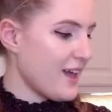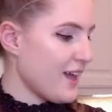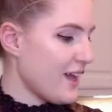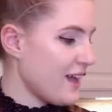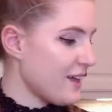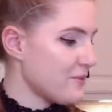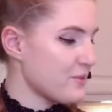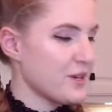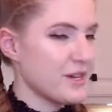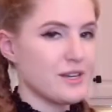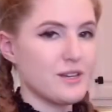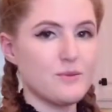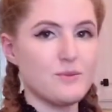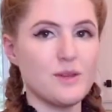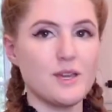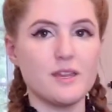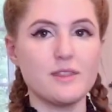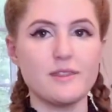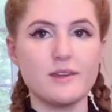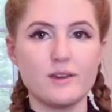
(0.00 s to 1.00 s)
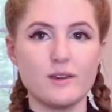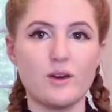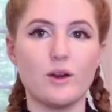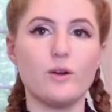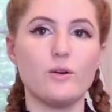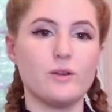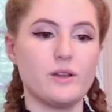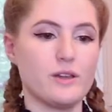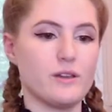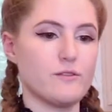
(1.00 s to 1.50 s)
And we're gonna make the
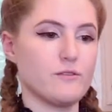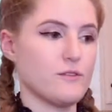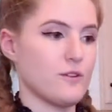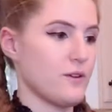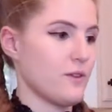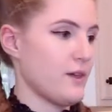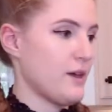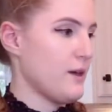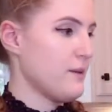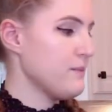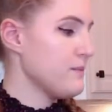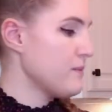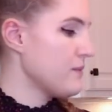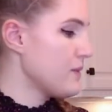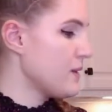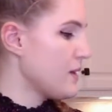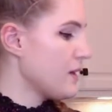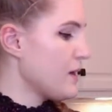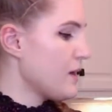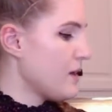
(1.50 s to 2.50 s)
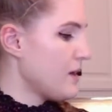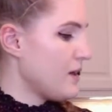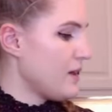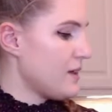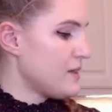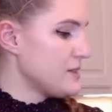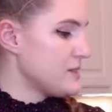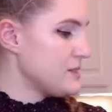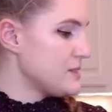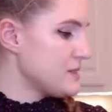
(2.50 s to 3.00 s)
coating for them.
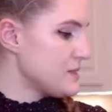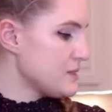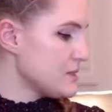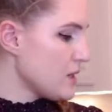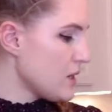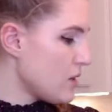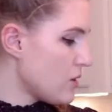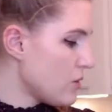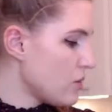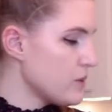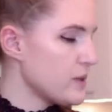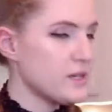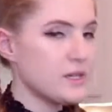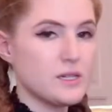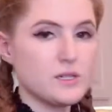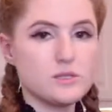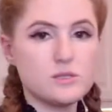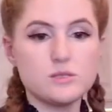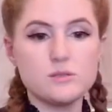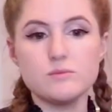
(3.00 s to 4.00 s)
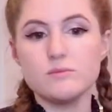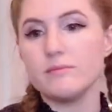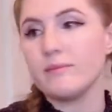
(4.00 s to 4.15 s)
So we need to